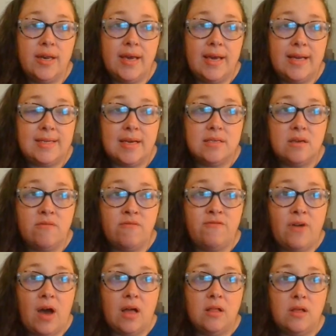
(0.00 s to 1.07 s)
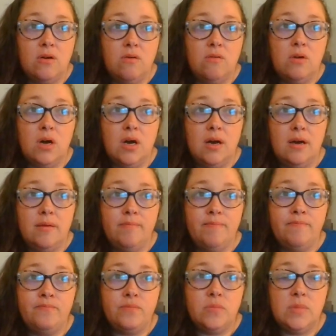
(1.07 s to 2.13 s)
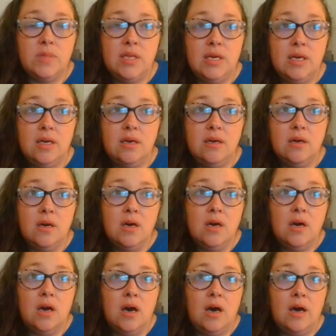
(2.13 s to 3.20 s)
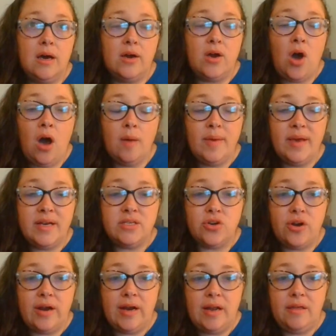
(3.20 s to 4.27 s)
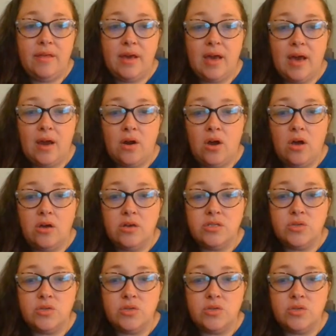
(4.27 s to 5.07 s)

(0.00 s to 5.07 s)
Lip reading: It doesn't follow the comics or anything at all.